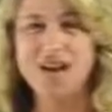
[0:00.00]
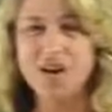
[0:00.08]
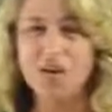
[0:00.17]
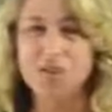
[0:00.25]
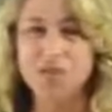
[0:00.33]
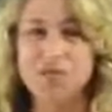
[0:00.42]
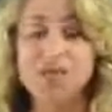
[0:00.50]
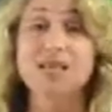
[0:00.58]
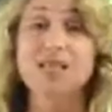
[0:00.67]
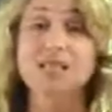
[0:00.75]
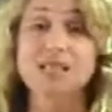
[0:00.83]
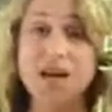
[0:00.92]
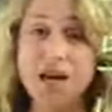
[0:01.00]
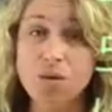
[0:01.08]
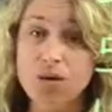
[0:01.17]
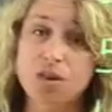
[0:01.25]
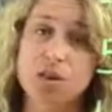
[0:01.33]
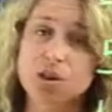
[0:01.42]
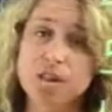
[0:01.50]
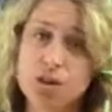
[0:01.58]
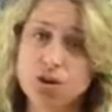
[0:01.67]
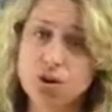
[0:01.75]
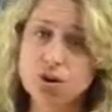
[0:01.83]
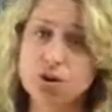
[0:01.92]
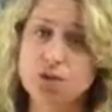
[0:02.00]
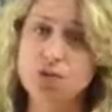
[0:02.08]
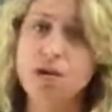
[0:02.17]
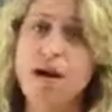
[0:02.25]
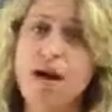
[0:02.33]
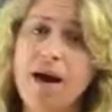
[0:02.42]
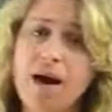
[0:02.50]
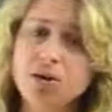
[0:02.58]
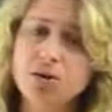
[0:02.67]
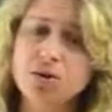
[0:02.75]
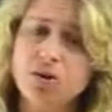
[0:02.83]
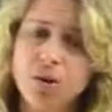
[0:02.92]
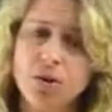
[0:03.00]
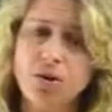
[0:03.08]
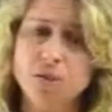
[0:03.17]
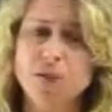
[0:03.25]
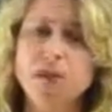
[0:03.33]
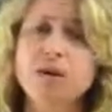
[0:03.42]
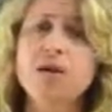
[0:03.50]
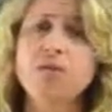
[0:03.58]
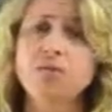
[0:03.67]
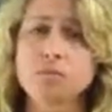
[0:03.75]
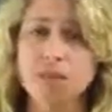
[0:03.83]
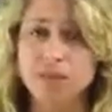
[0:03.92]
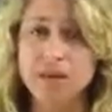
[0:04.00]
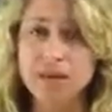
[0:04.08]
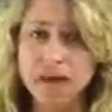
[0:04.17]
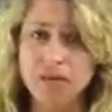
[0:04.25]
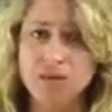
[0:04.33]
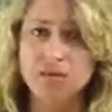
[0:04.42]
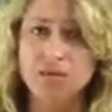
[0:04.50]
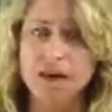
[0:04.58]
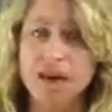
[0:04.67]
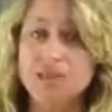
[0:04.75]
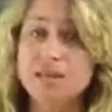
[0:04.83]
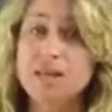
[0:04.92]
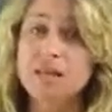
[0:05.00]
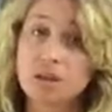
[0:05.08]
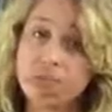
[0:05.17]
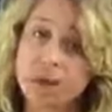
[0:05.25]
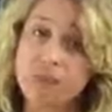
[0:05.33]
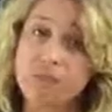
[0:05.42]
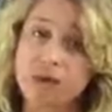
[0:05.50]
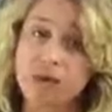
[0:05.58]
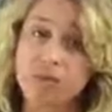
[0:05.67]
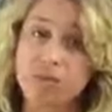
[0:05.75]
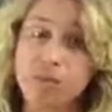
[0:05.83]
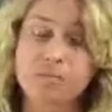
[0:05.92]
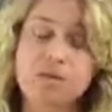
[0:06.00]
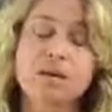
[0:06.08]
Hello! Today I want to teach you how to learn your multiplication facts in a quick manner.